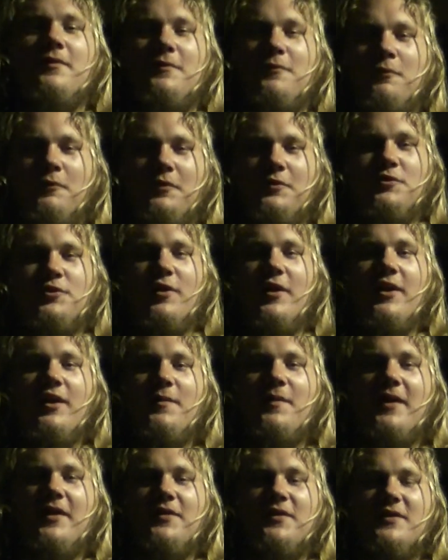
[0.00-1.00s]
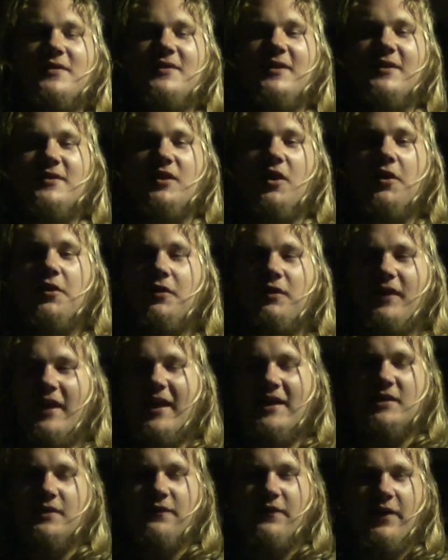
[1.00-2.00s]
We're trying to make this as
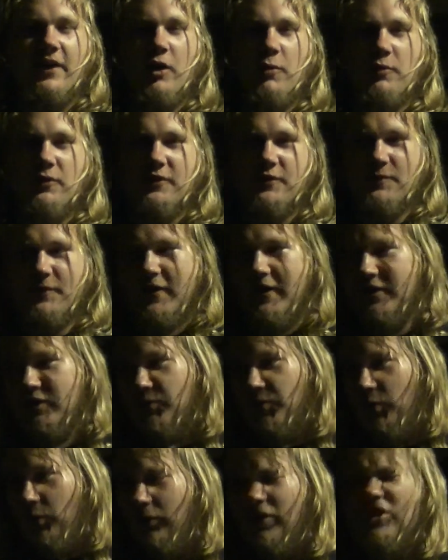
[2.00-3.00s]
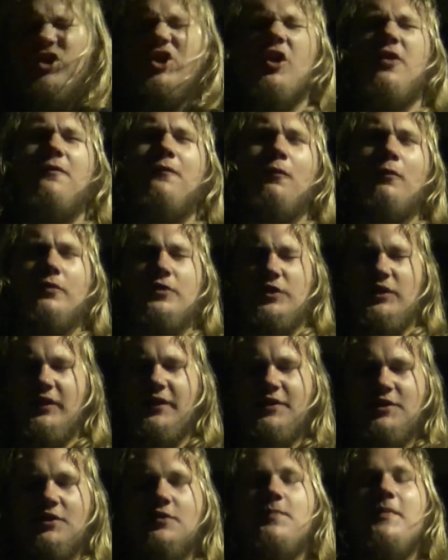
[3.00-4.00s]
unclassifiable as possible, which
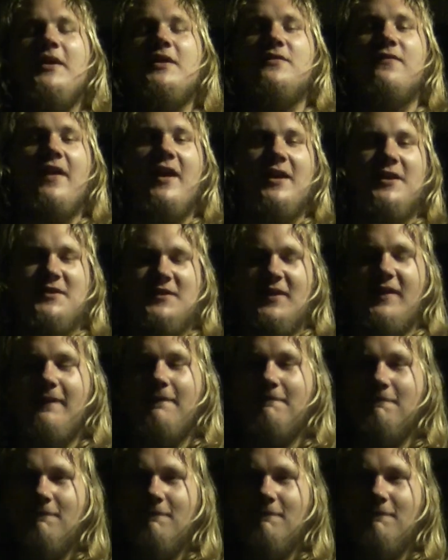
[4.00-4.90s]
unfortunately just means fantasy.